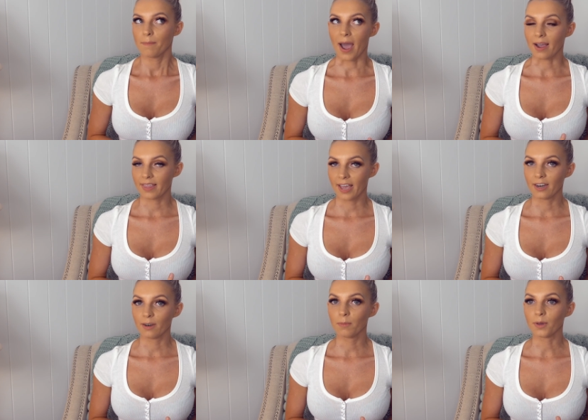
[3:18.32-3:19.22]
back
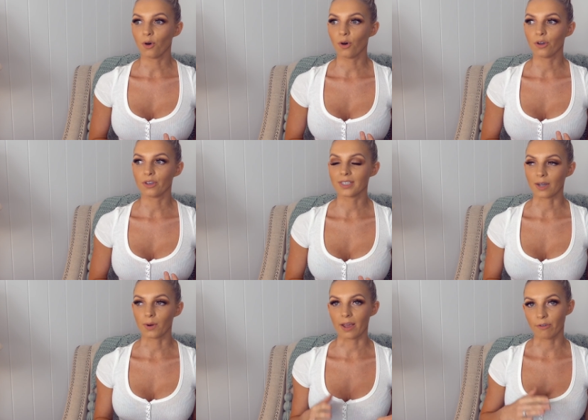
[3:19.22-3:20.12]
then because
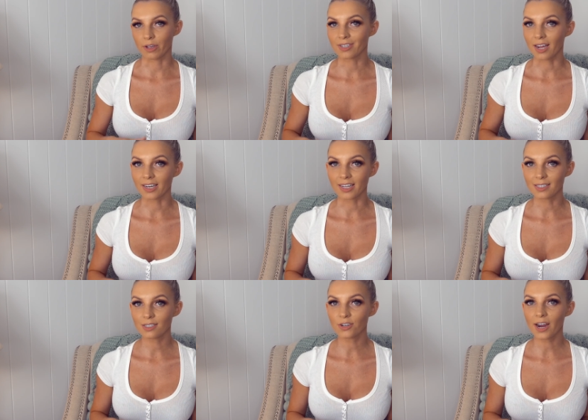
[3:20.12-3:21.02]
like when I first started
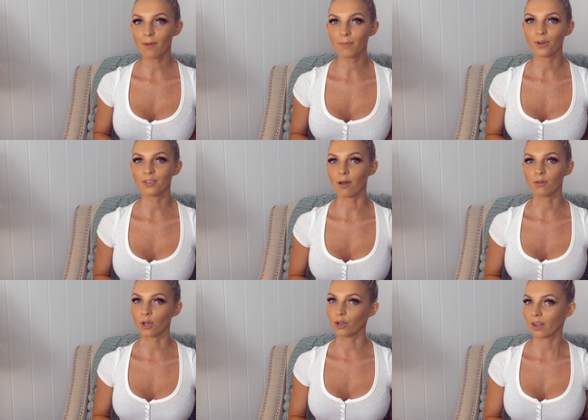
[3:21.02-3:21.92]
Instagram because I
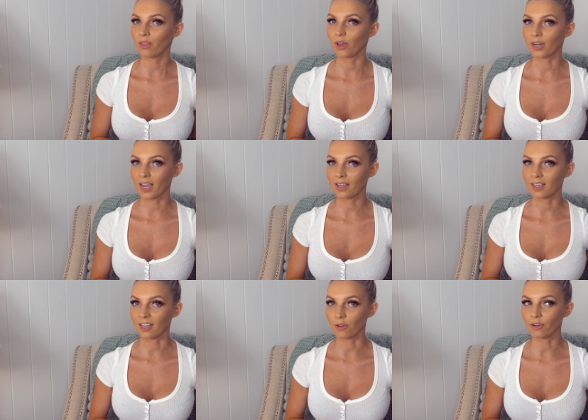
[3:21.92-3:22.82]
was only 38
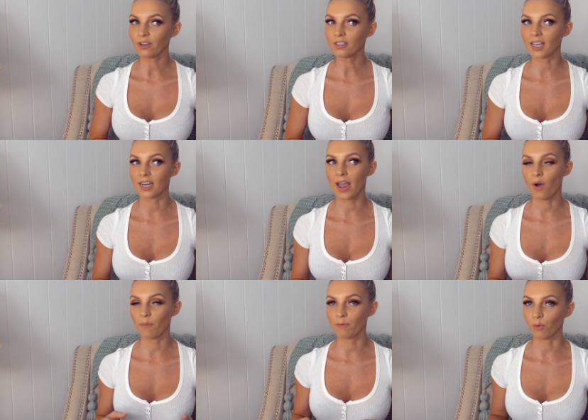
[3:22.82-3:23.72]
kilos and now
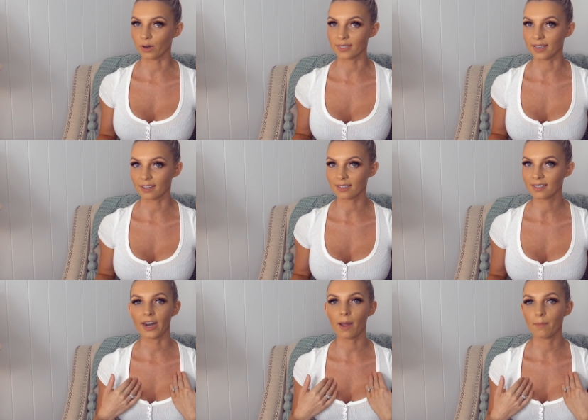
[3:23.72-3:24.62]
I'm 46
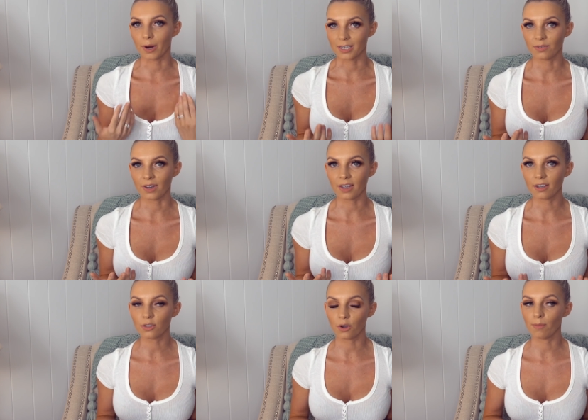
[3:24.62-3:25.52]
and I'm
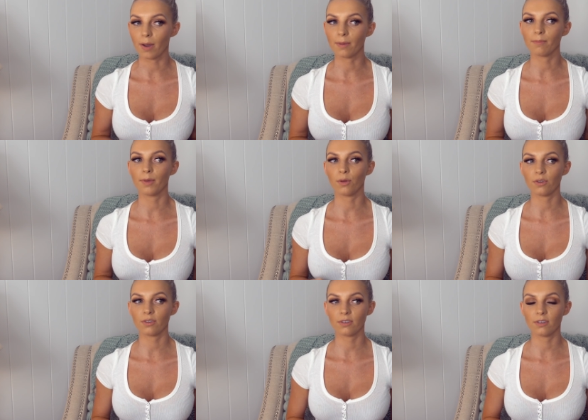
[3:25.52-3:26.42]
breastfeeding so my milk
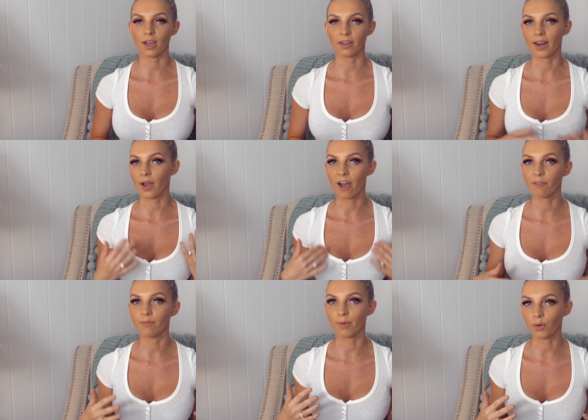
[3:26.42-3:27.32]
I now
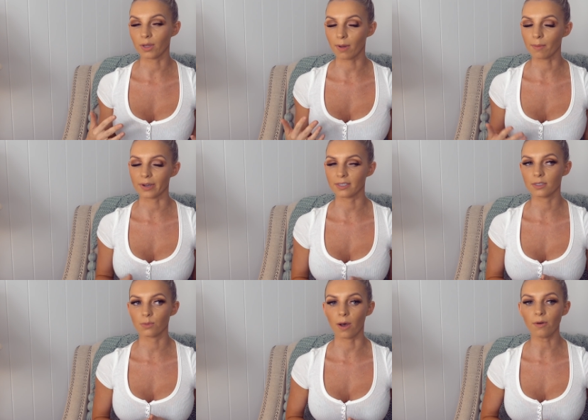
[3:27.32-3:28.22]
have milk in my breast
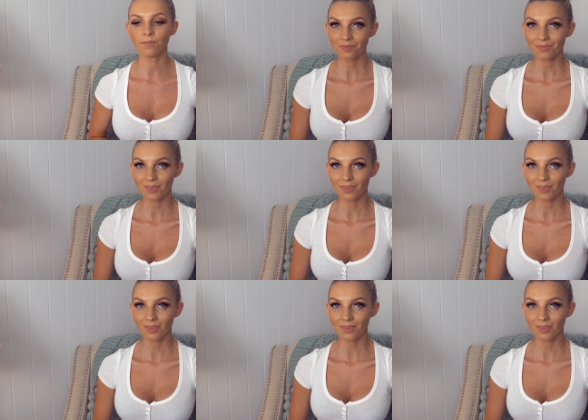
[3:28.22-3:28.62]
as well.